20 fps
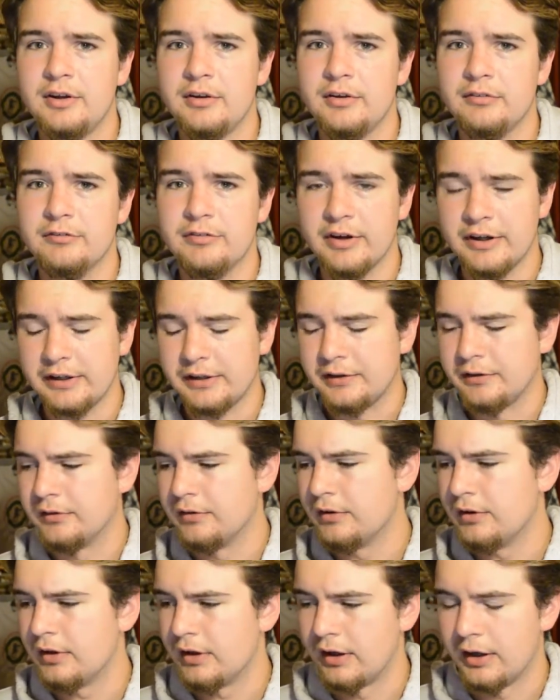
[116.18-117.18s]
vein.
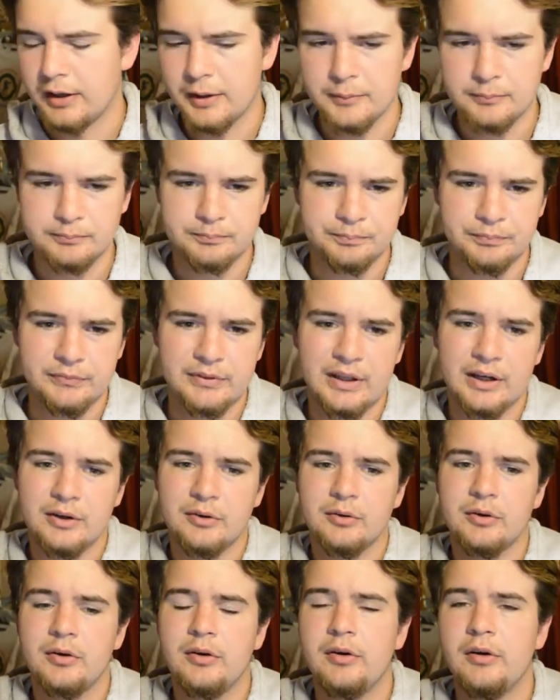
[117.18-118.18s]

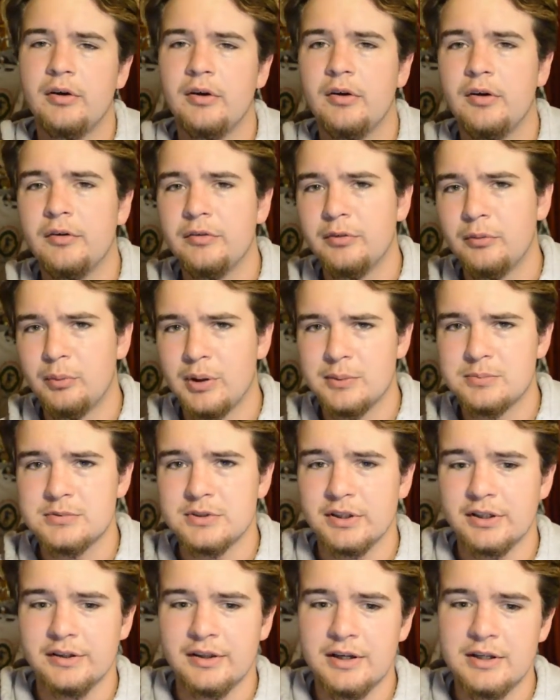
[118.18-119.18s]
Now, on the
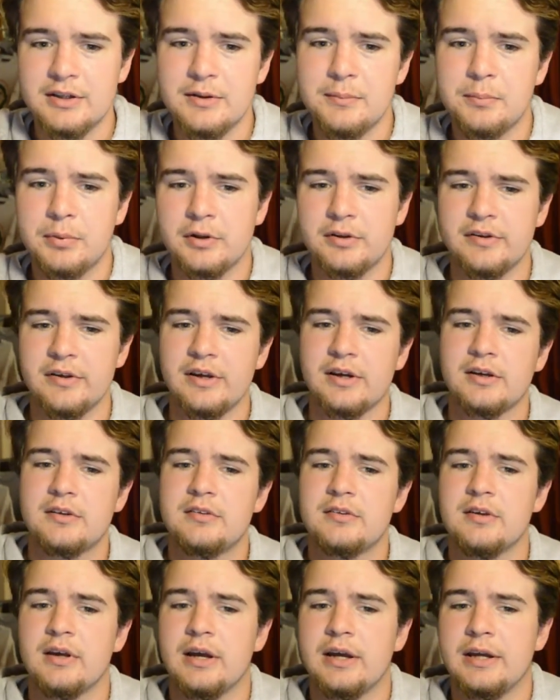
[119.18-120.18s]
website, they did
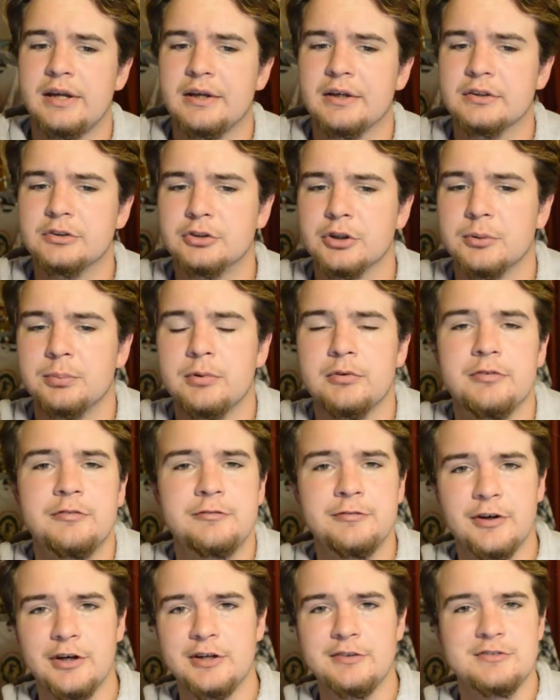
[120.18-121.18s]
predict a drop of
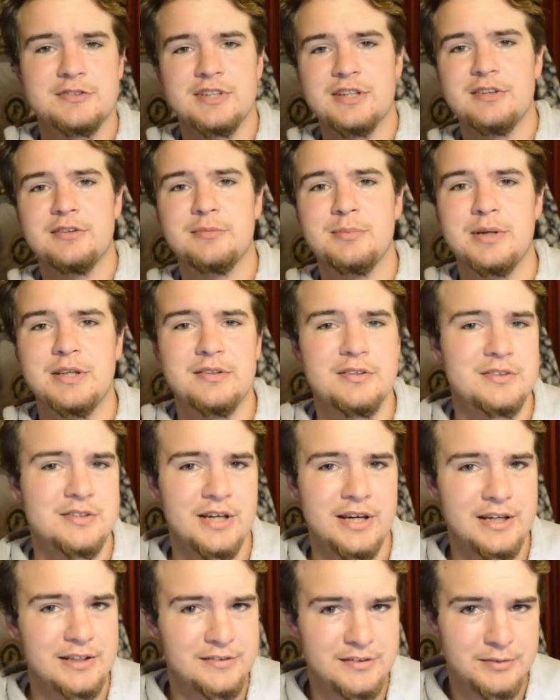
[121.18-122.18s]
5 centimeters at
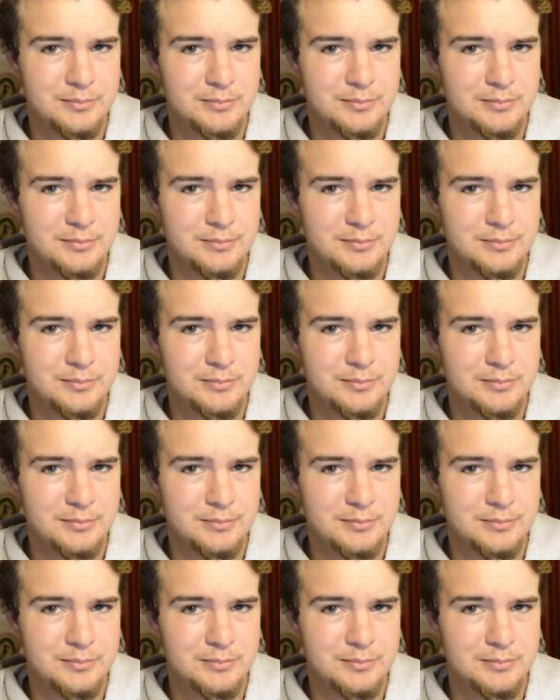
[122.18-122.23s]
80